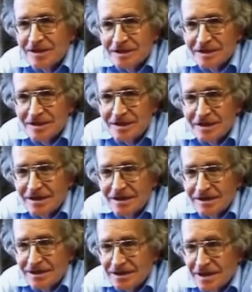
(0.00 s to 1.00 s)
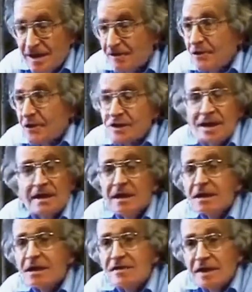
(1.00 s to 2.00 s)
of course,
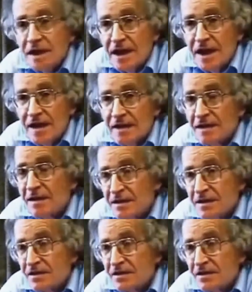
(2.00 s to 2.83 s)
that doesn't even count